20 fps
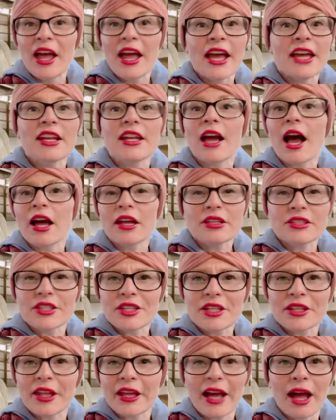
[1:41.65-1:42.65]
And
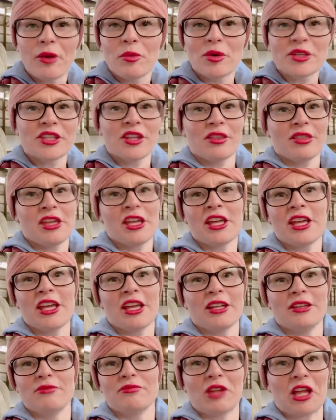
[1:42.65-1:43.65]
honestly, like, I wasn't
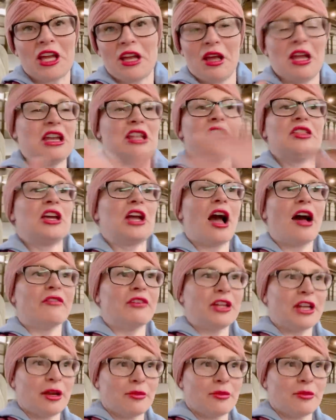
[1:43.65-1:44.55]
thinking like anything of it.